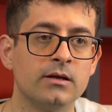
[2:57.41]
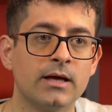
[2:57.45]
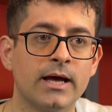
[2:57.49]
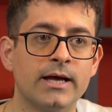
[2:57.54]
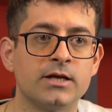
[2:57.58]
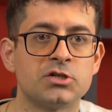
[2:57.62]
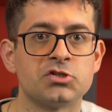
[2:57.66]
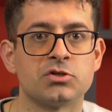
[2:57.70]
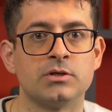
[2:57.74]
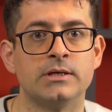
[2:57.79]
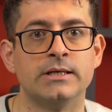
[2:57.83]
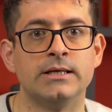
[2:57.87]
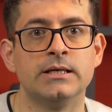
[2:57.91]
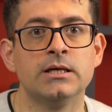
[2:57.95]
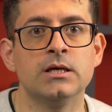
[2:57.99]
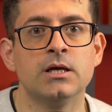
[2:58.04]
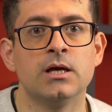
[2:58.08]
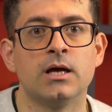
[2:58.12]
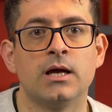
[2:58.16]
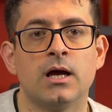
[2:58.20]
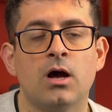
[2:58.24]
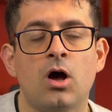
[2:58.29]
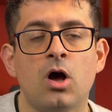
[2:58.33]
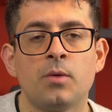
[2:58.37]
actually
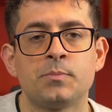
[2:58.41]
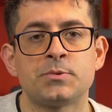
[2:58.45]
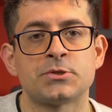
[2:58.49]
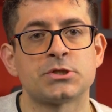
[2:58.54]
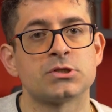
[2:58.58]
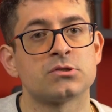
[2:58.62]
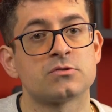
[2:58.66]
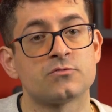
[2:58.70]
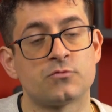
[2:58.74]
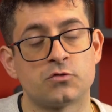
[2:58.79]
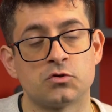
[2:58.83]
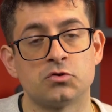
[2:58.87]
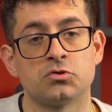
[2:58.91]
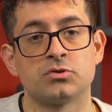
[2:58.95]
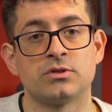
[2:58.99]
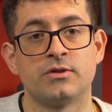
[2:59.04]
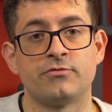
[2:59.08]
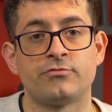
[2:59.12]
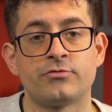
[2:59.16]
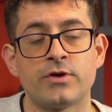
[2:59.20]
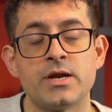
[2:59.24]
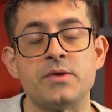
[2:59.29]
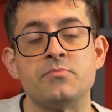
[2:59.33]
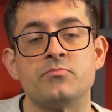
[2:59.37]
options for the
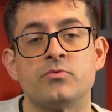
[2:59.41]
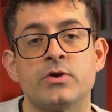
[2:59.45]
frame